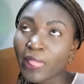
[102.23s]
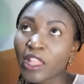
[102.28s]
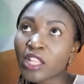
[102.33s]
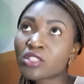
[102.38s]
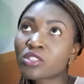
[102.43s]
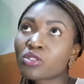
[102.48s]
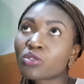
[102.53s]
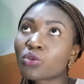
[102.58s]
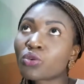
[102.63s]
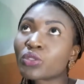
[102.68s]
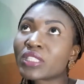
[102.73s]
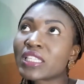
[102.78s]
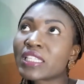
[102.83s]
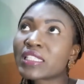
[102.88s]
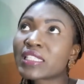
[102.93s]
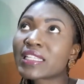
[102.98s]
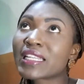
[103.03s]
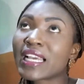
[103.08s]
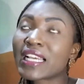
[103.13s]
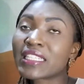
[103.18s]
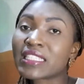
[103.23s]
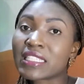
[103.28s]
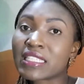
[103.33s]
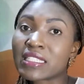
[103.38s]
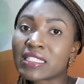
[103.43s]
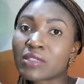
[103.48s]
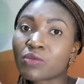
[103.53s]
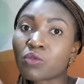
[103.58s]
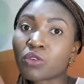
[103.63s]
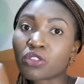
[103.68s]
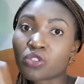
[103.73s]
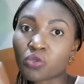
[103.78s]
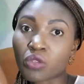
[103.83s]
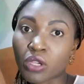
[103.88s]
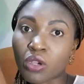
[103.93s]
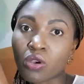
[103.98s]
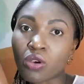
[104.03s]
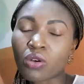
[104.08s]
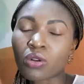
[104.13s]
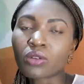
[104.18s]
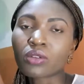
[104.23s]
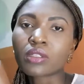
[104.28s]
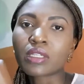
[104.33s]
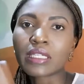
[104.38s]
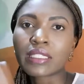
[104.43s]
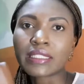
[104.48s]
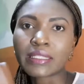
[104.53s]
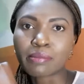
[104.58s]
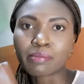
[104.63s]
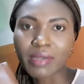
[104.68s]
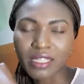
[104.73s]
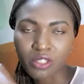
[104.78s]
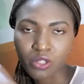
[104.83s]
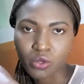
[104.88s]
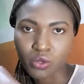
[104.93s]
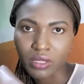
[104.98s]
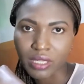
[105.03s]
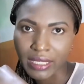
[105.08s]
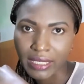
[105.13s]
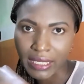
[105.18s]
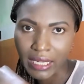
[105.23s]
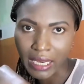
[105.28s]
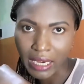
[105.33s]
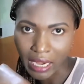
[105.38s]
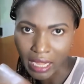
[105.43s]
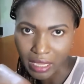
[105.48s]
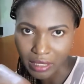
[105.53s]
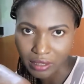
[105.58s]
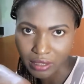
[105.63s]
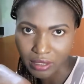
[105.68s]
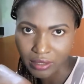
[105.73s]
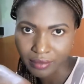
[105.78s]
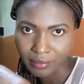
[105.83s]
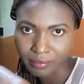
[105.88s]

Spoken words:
So this gland is what we call the Bartholin gland.